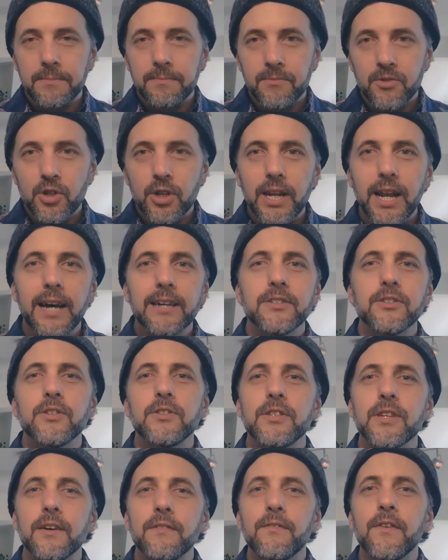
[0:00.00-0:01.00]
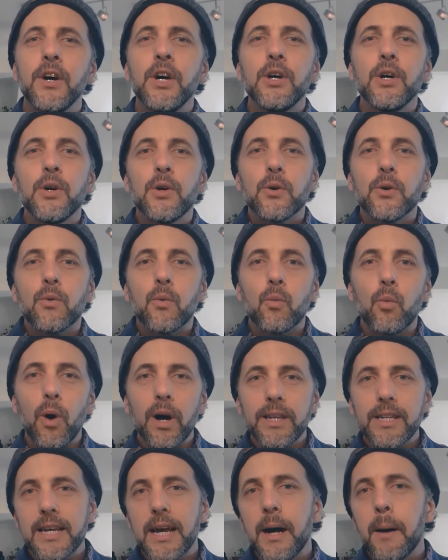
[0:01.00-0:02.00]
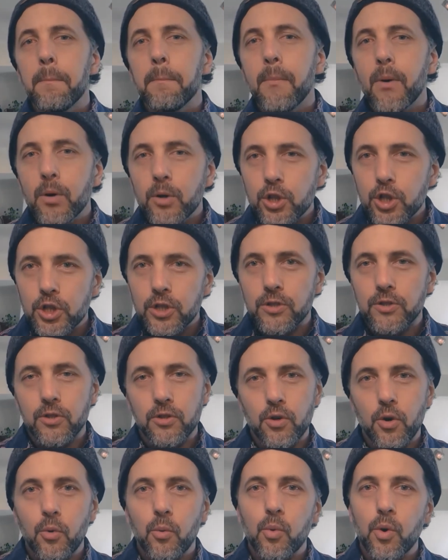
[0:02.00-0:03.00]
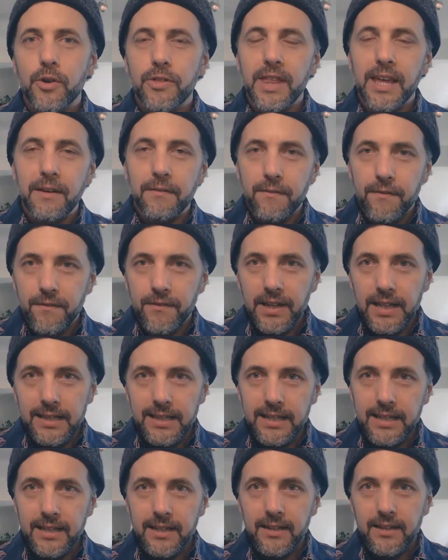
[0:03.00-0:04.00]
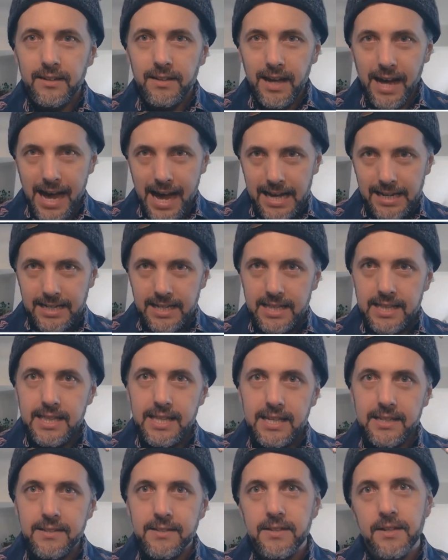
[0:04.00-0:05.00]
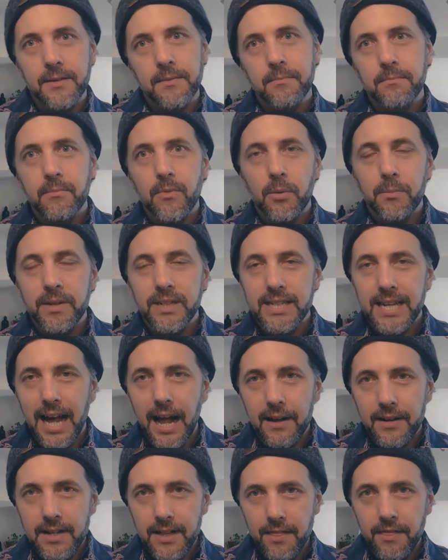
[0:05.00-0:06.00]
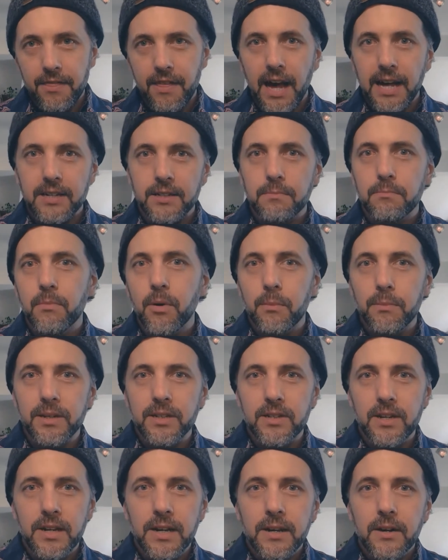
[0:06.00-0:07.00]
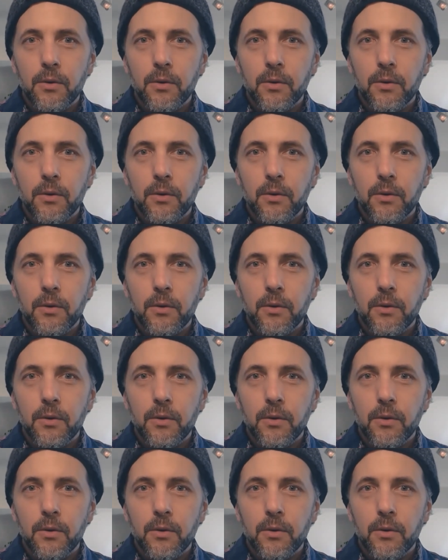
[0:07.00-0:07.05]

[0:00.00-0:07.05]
So you could ask yourself, what emotions were they feeling at this moment, at that moment?